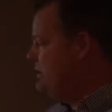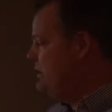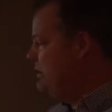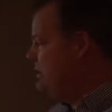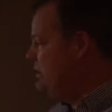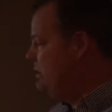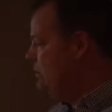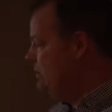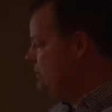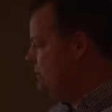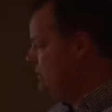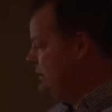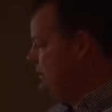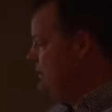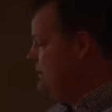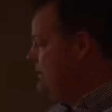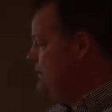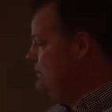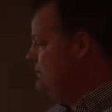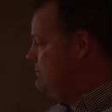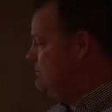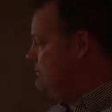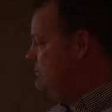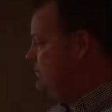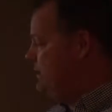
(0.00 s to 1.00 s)
to
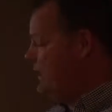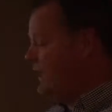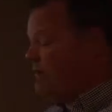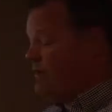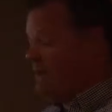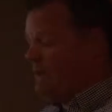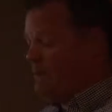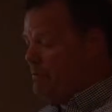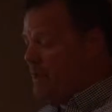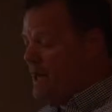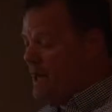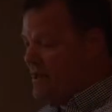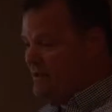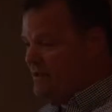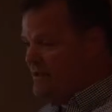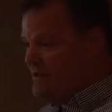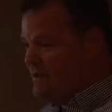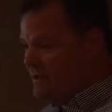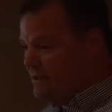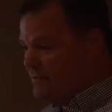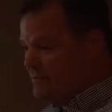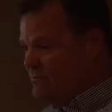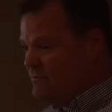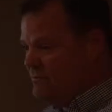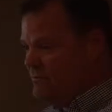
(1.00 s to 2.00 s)
generate
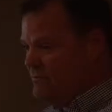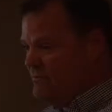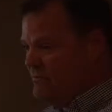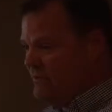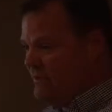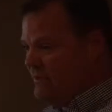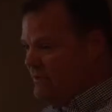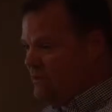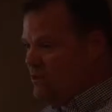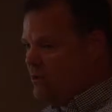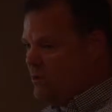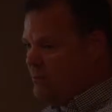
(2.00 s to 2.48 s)
policy for the